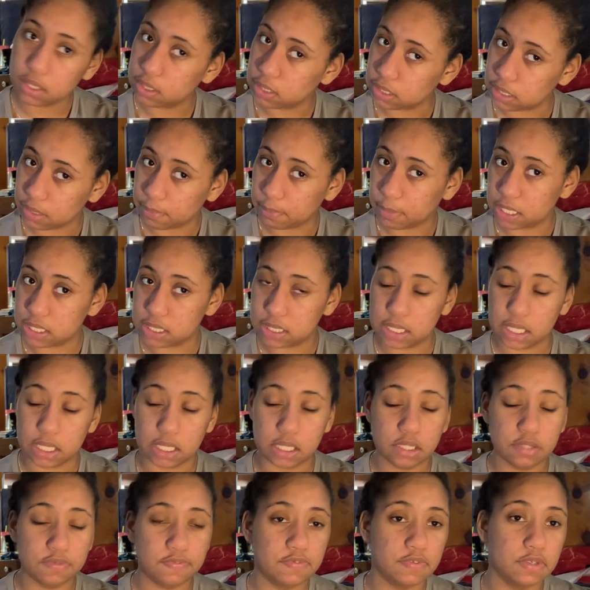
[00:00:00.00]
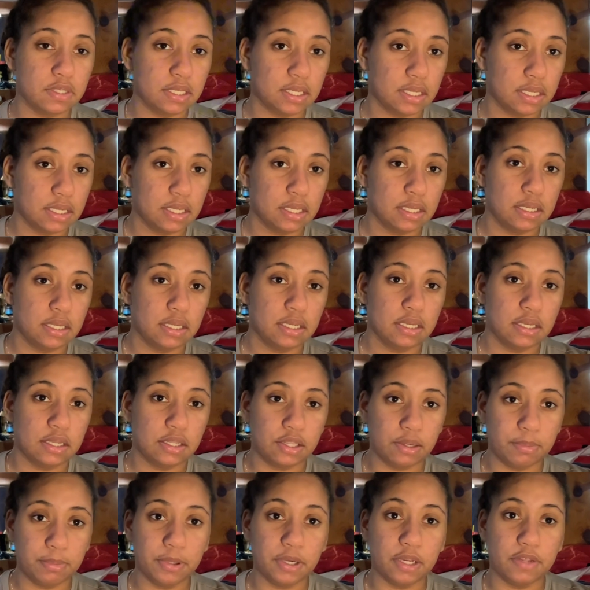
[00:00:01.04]
did myself.
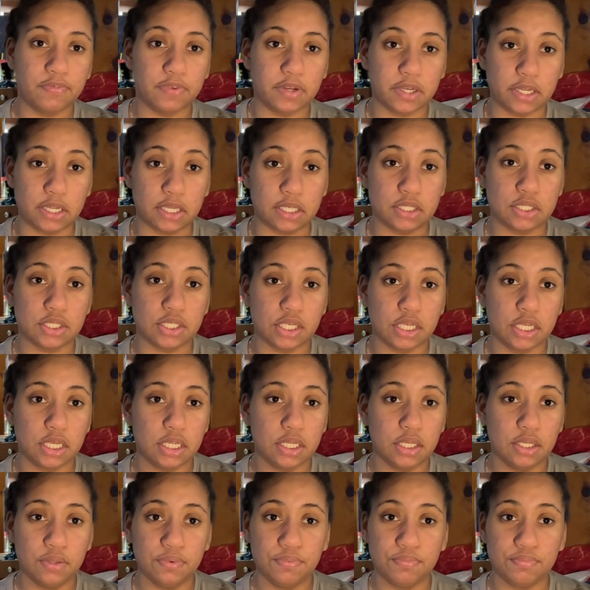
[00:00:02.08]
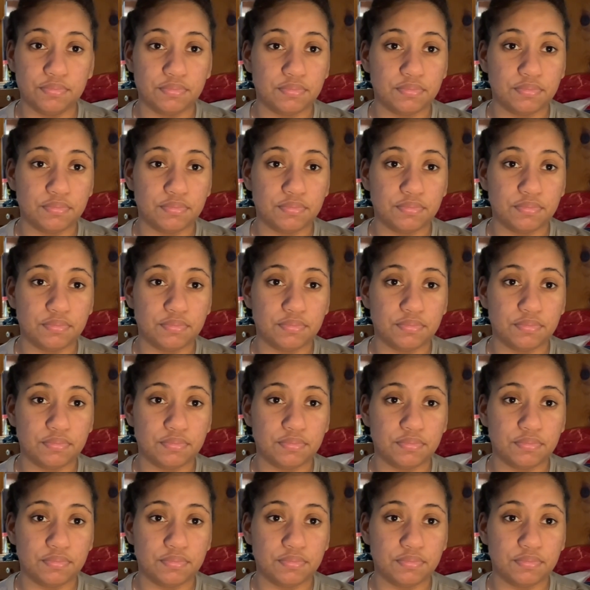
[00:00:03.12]
They're pretty fucking shitty.